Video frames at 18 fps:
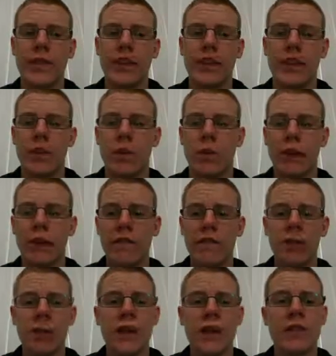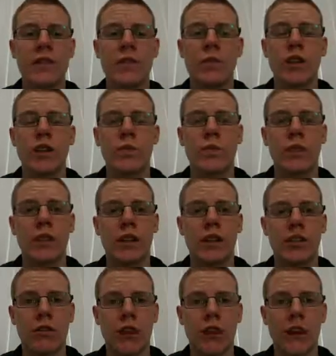And one of the ways in which we can
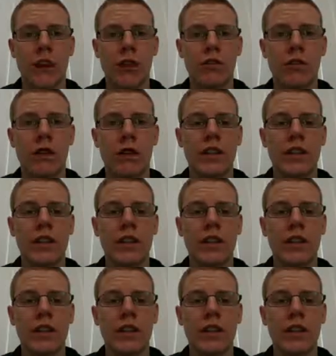categorize